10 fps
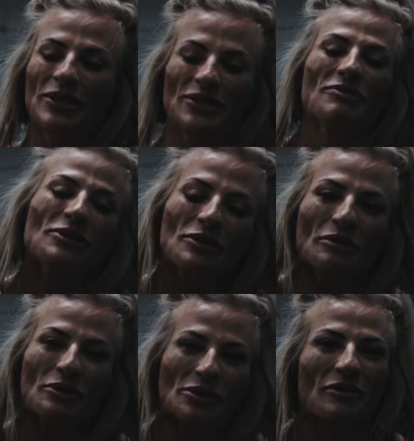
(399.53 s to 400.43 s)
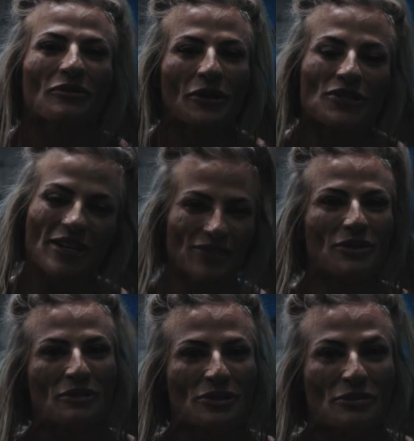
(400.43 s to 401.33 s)
So I'm super, super fortunate and
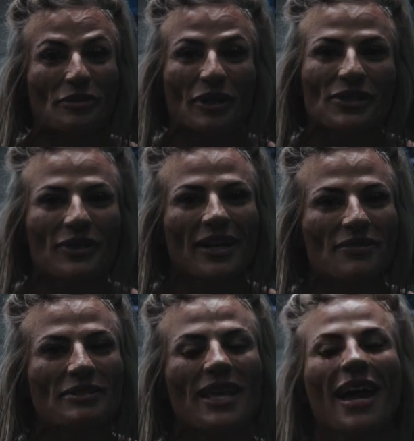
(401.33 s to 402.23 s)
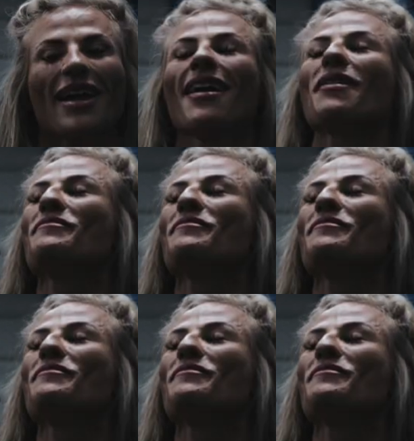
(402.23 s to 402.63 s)
super, super blessed when it comes to that.